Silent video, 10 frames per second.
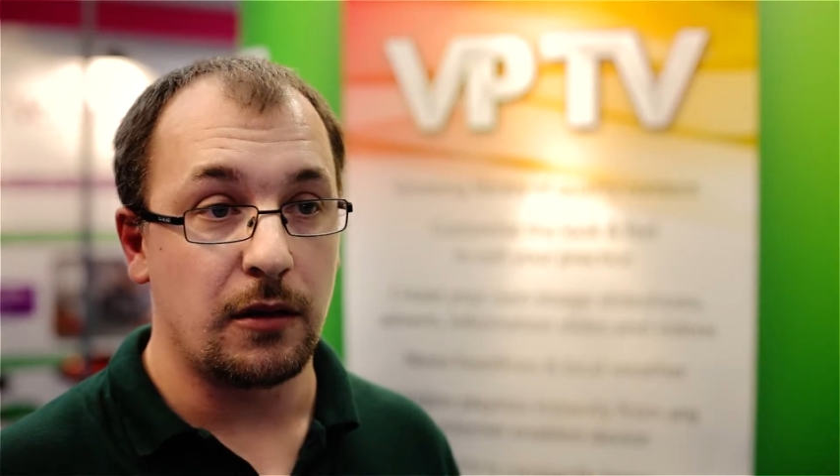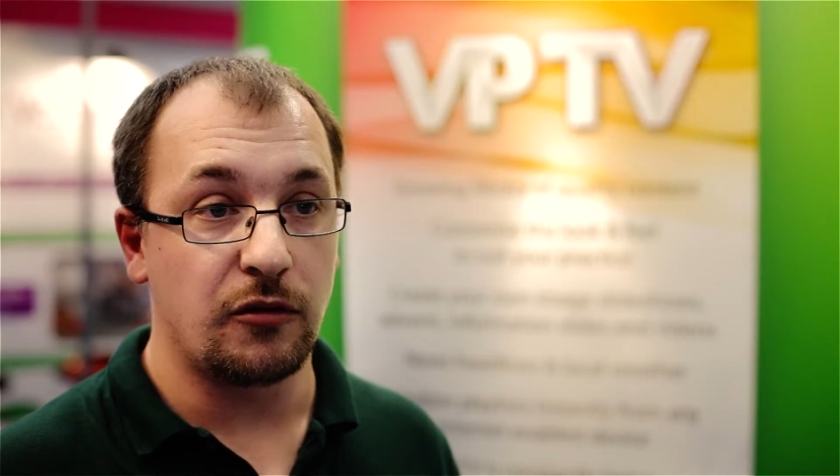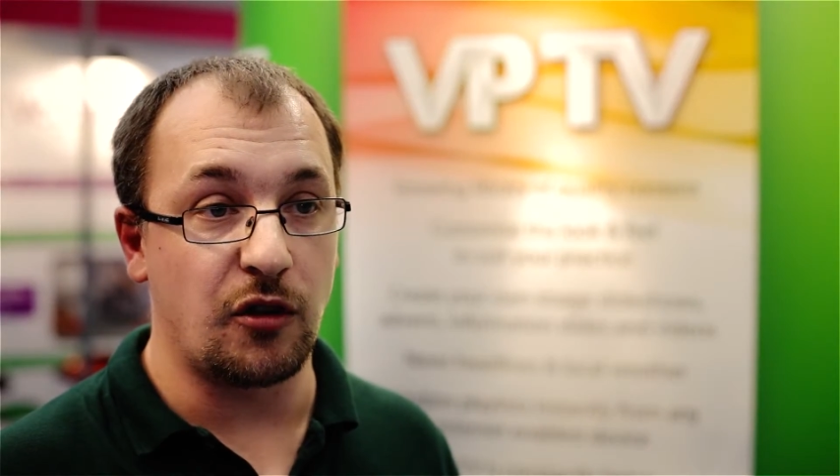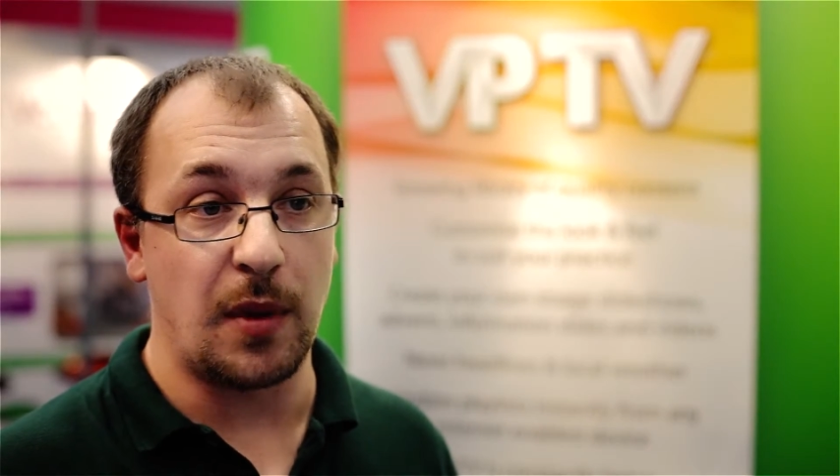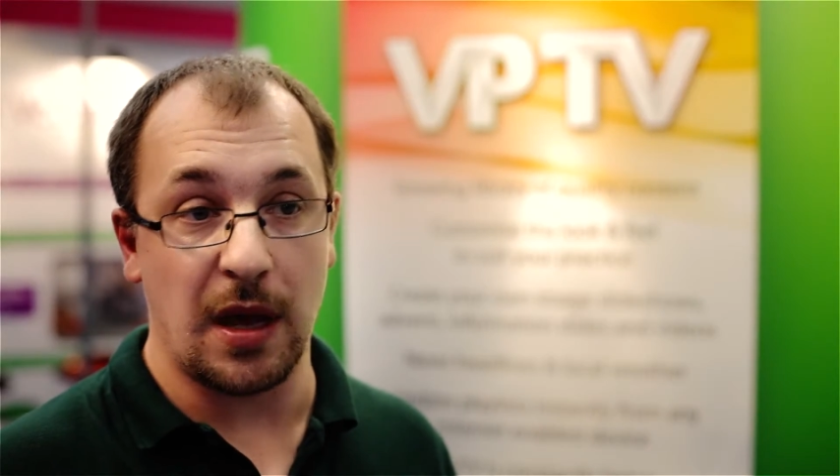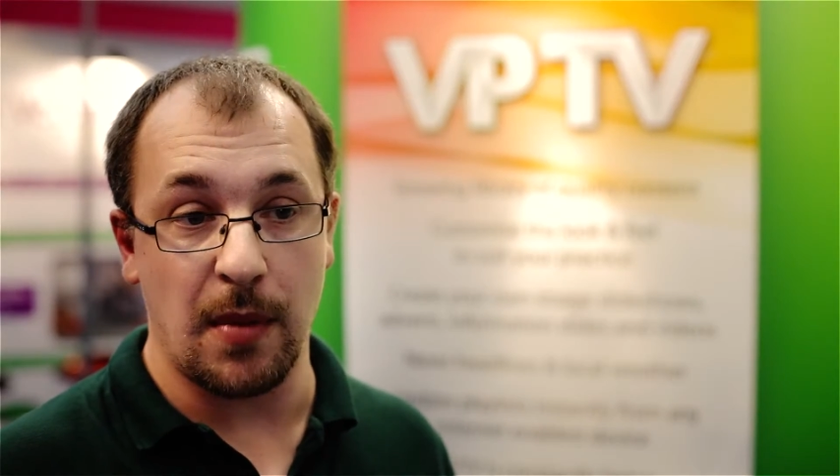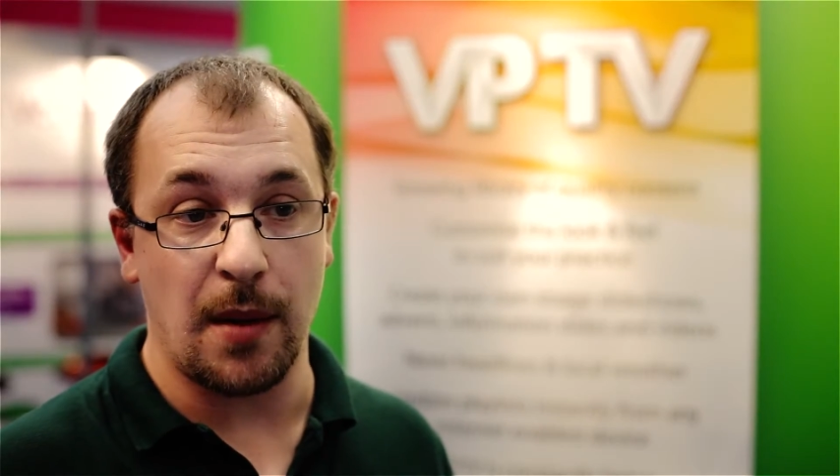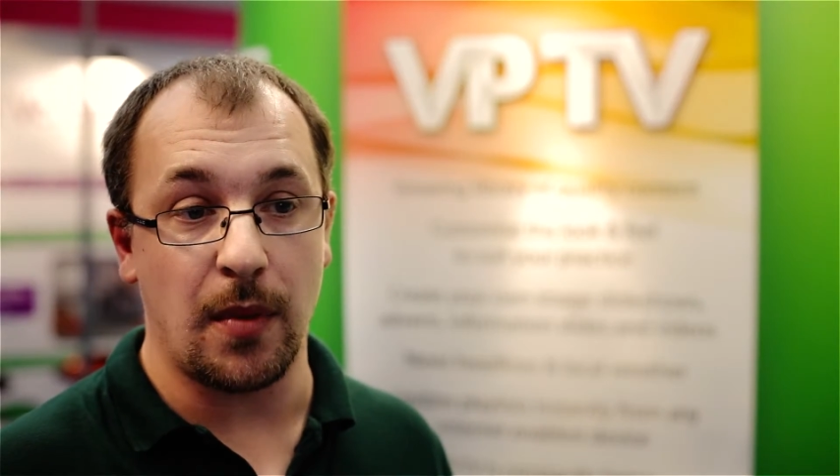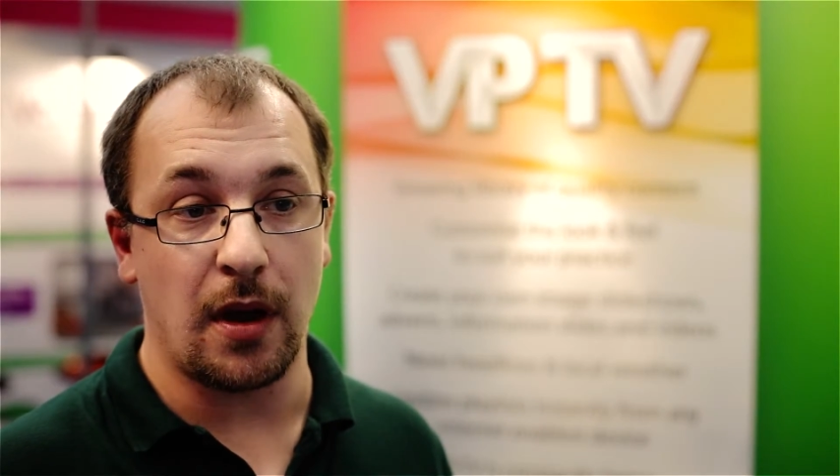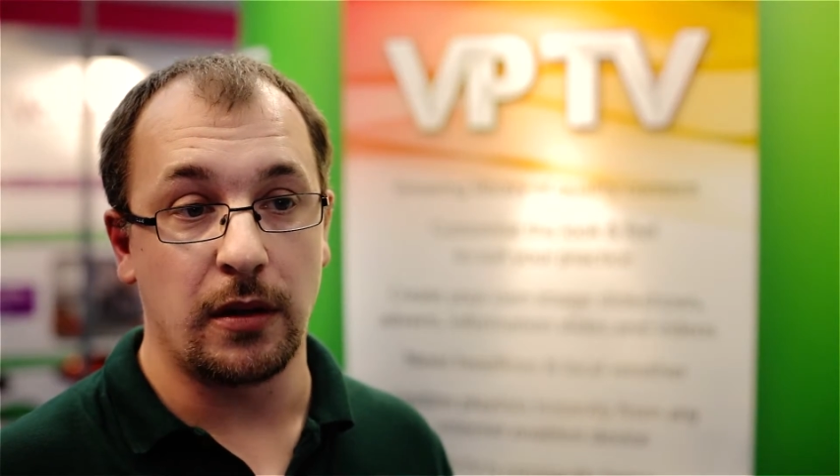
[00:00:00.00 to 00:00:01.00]
to be a
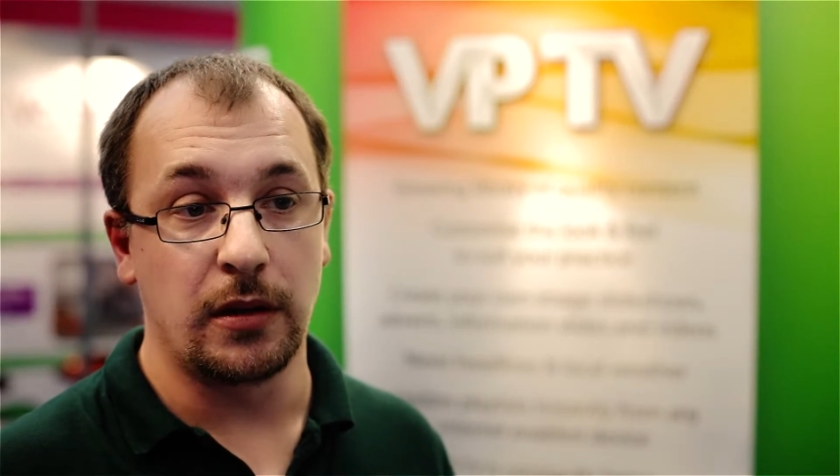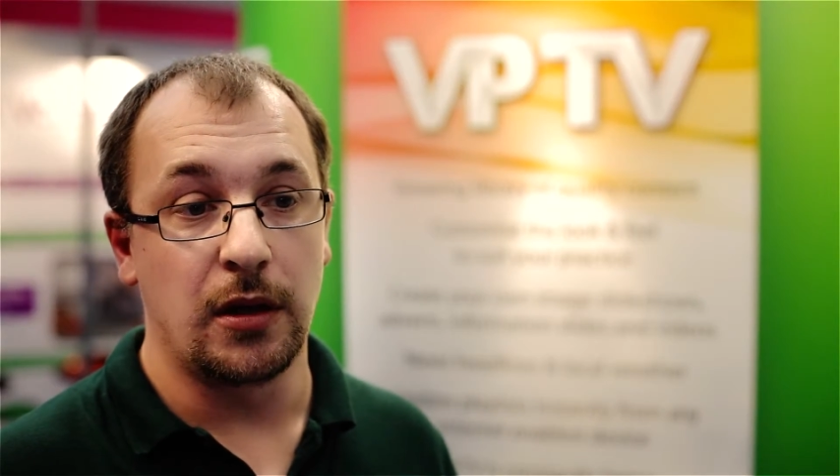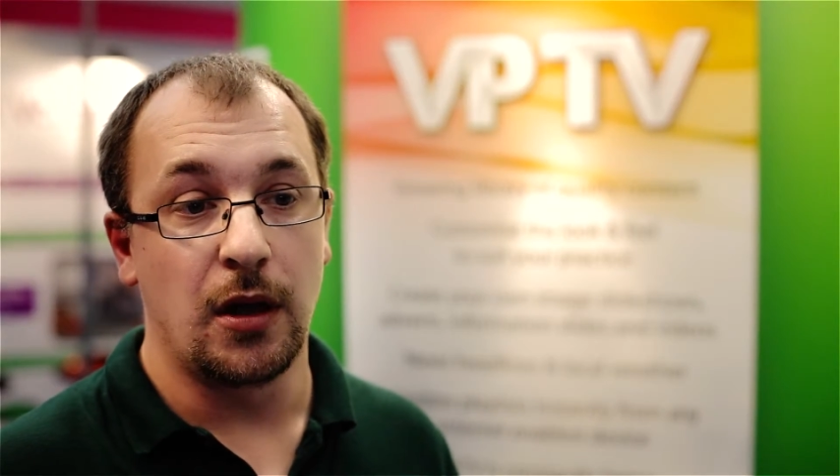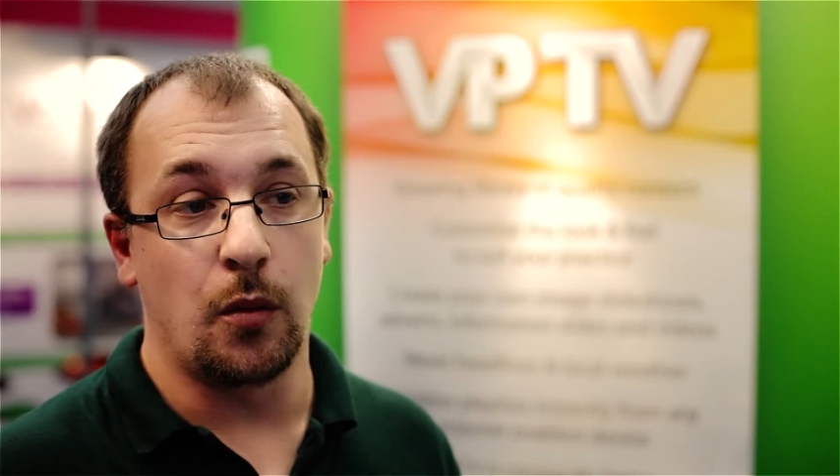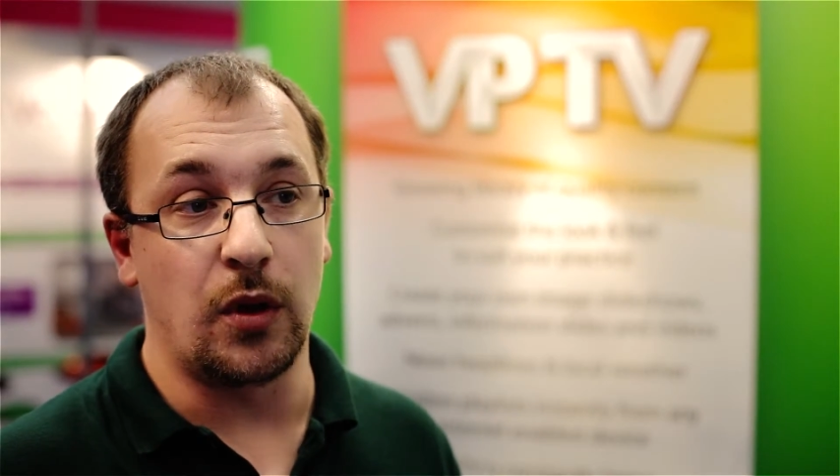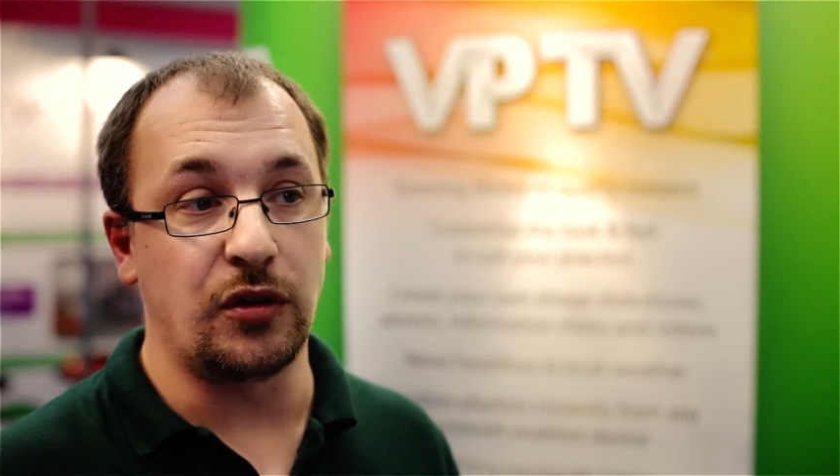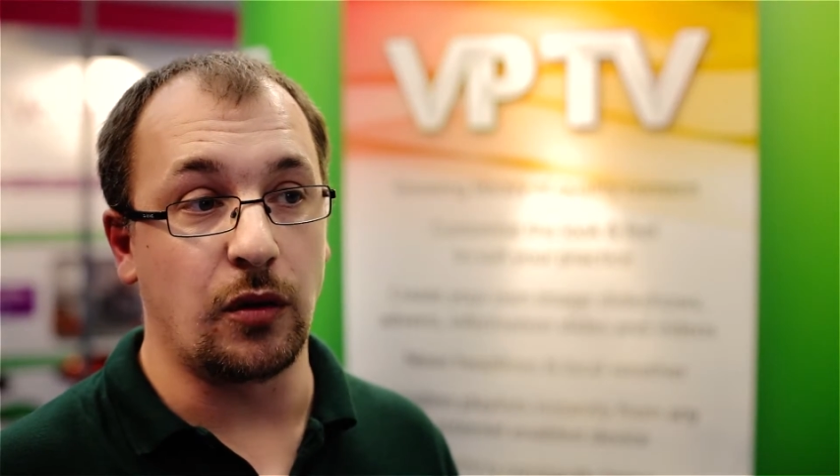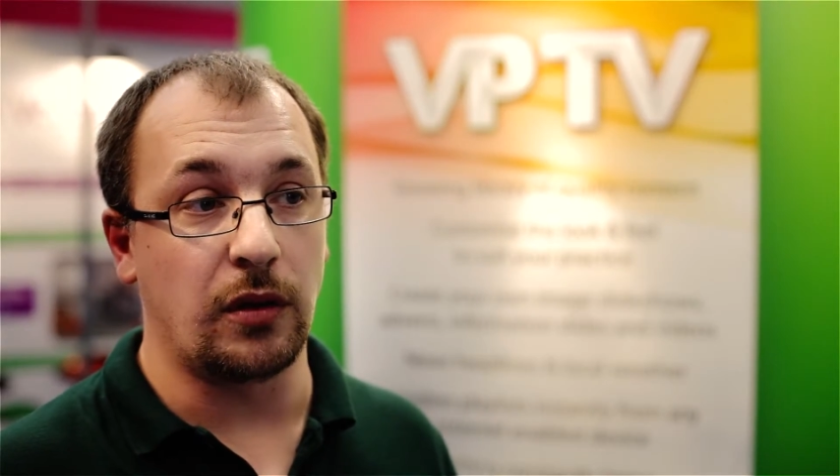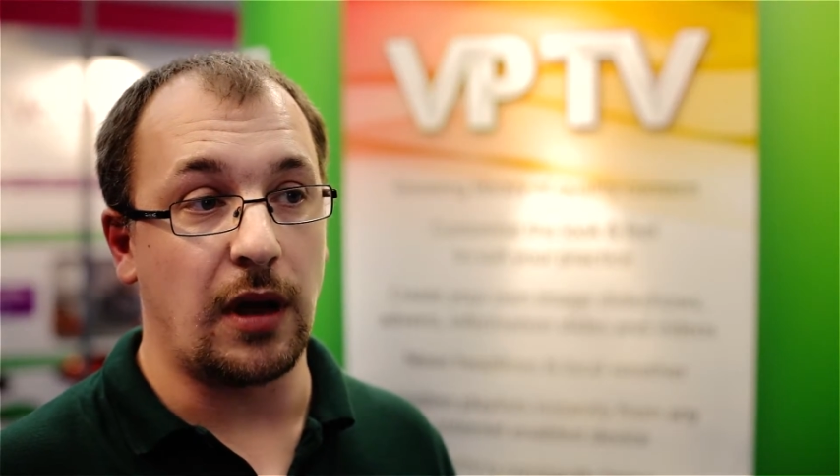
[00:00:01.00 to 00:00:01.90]
member. We don't